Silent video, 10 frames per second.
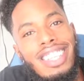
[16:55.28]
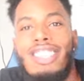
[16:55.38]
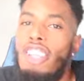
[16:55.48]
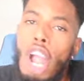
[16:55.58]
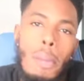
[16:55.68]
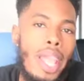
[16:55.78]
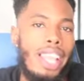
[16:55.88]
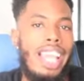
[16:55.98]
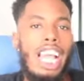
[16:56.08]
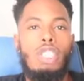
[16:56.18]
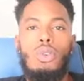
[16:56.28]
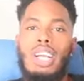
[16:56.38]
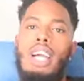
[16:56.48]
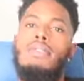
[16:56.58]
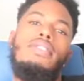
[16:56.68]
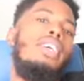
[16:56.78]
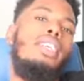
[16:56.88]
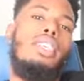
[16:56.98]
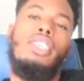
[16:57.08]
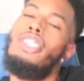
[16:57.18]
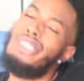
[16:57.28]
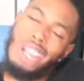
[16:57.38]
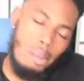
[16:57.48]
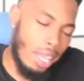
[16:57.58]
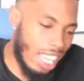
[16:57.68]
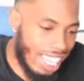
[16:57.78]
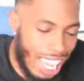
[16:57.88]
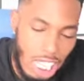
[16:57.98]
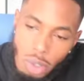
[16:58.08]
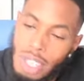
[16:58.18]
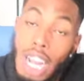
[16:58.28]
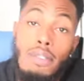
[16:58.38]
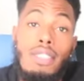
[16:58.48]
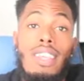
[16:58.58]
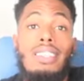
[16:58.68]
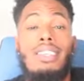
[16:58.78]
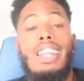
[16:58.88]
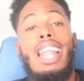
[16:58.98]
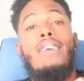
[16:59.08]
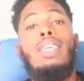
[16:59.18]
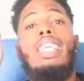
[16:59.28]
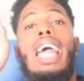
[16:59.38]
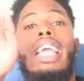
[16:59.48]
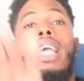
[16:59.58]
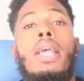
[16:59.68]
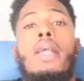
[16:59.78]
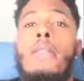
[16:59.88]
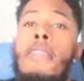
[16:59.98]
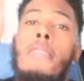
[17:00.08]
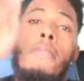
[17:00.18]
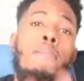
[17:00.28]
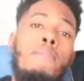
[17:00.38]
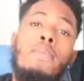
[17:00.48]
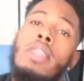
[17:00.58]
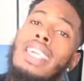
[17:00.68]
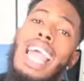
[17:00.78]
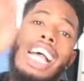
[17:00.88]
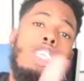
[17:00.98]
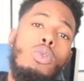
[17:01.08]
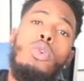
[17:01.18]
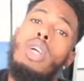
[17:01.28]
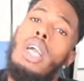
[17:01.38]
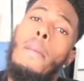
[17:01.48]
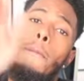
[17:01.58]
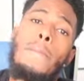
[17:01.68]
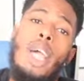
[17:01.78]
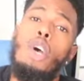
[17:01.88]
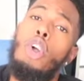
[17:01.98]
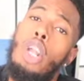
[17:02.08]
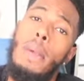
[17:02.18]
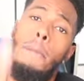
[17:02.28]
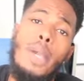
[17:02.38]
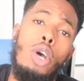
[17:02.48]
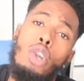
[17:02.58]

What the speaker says: Start making casual conversation. Just start making casual conversation. And every day, casual. Build on it.